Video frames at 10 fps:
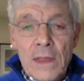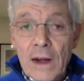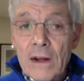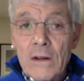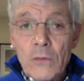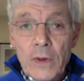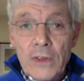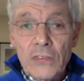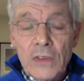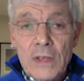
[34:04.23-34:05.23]
They are at
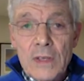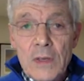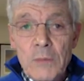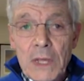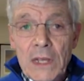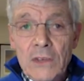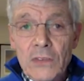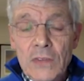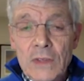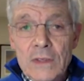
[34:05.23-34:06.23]
risk
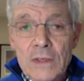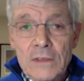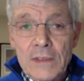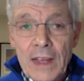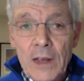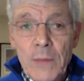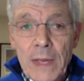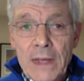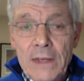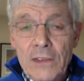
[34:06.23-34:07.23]
because the
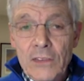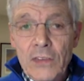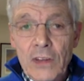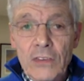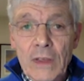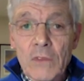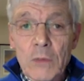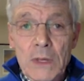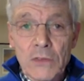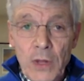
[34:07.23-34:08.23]
Taliban considers them
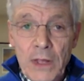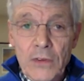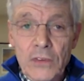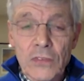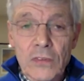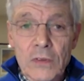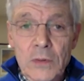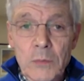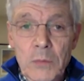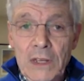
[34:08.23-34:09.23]
to be traitors,
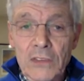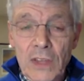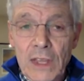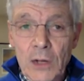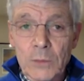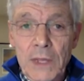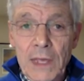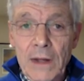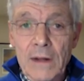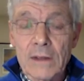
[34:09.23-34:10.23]
because they helped
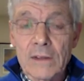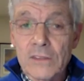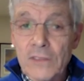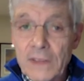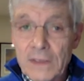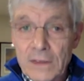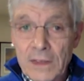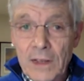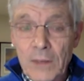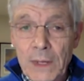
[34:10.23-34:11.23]
Canada fight the
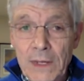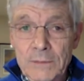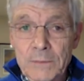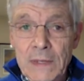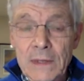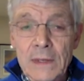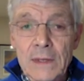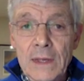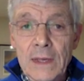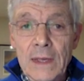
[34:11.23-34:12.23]
Taliban,
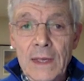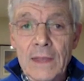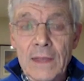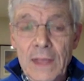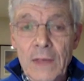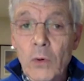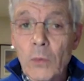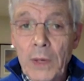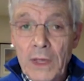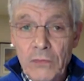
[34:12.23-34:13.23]
and they
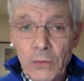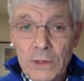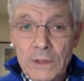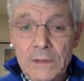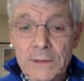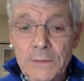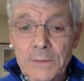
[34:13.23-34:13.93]
will pay for it.